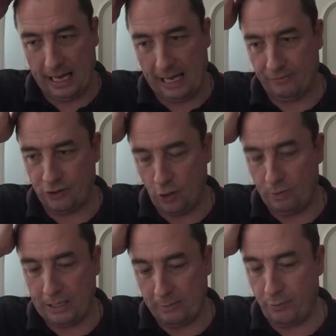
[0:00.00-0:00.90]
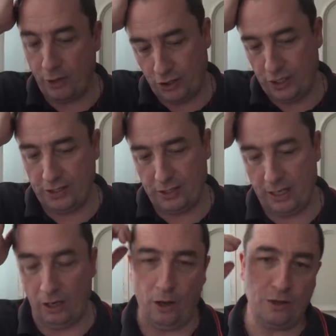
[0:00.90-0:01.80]
I have so many brushes.
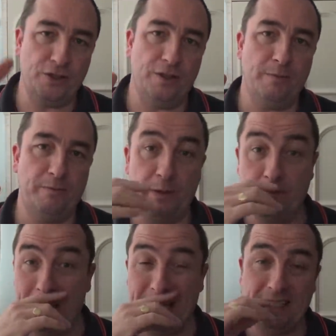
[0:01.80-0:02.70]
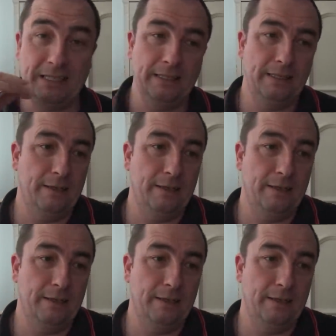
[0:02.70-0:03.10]
A lot of them have been made